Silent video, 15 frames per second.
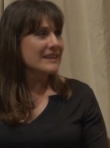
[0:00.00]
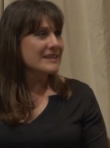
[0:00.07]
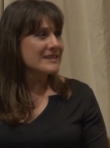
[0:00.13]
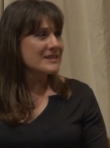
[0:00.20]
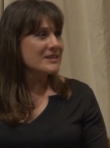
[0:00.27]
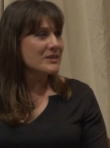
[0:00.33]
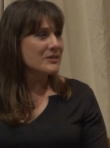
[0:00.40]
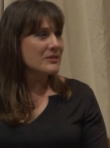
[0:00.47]
And
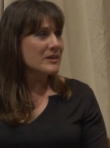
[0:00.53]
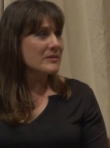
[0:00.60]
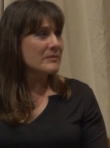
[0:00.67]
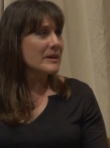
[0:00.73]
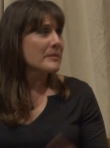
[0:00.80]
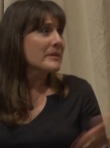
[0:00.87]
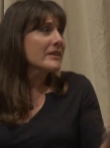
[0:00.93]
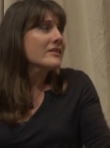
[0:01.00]
so
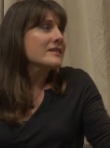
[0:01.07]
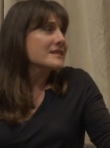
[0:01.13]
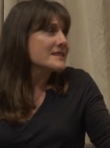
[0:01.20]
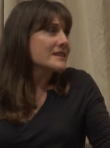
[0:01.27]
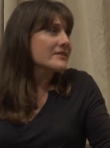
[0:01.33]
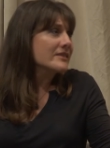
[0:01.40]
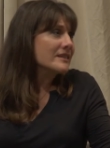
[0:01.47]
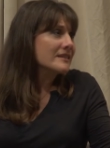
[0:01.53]
my
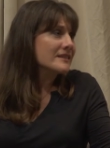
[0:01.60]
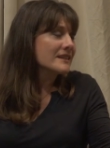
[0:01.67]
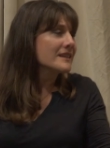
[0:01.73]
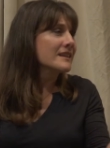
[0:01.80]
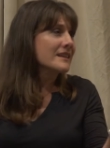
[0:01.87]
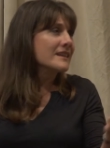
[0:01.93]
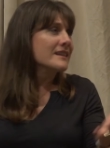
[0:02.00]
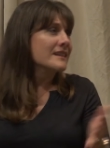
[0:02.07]
parents live in
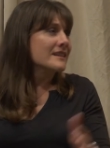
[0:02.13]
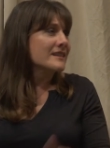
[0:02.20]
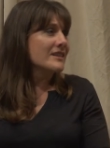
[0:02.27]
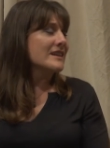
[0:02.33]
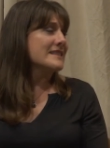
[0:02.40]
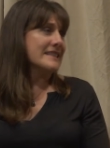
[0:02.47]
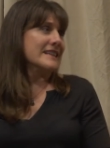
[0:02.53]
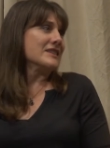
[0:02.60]

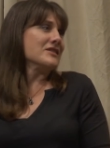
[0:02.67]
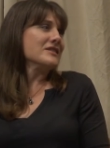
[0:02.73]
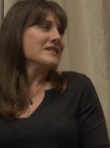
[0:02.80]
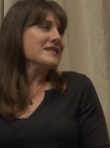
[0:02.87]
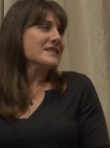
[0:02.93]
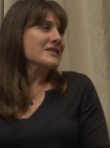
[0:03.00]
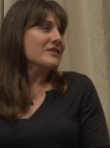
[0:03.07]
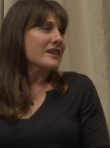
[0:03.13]
Los
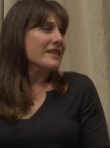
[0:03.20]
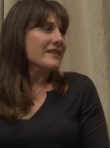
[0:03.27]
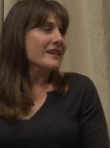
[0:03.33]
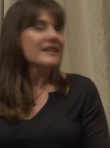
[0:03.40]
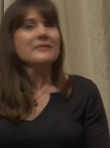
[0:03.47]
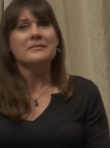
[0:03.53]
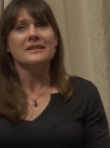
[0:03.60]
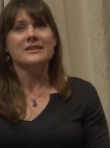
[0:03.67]
Angeles, so I thought,
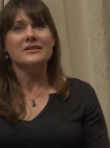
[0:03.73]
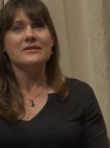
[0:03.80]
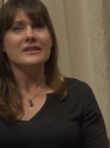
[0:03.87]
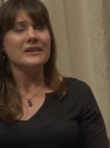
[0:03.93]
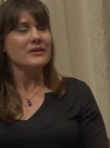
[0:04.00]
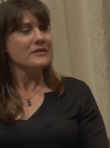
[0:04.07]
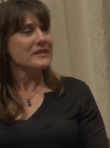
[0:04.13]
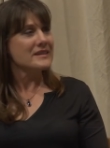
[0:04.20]
I'm going to do
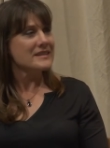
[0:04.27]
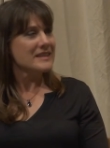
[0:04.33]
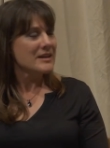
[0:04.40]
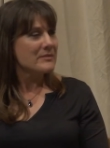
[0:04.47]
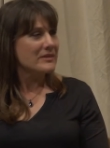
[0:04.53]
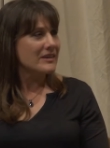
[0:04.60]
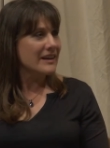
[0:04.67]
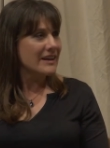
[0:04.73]
that over the
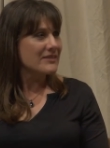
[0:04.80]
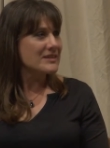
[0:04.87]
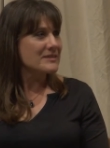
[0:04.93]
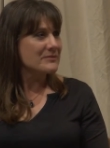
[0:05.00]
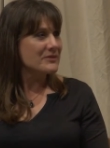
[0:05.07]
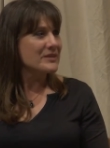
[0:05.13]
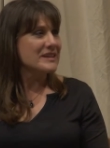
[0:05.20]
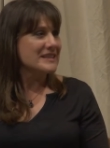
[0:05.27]
summer. I have
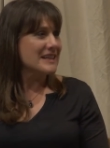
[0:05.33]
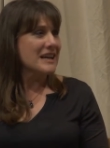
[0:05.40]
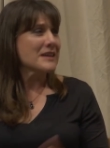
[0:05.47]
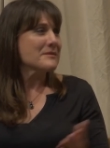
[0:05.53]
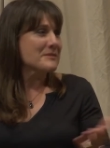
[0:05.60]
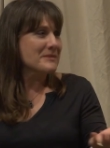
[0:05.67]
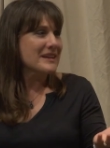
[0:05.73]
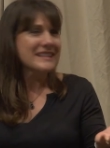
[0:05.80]
some free
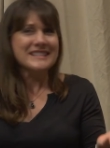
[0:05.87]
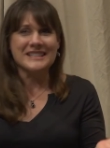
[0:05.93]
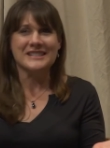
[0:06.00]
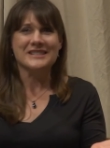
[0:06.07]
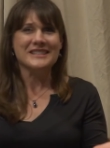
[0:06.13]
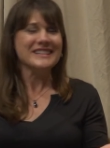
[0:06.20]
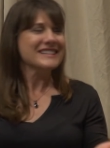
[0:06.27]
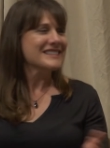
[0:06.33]
time. I'm not
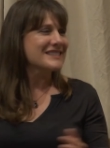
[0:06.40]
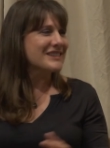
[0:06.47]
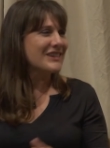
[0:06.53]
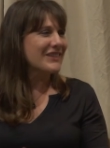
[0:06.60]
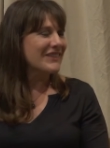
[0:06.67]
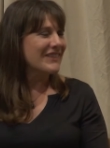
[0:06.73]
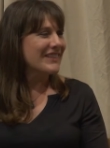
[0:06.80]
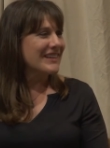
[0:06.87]
teaching,
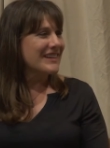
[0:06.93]
so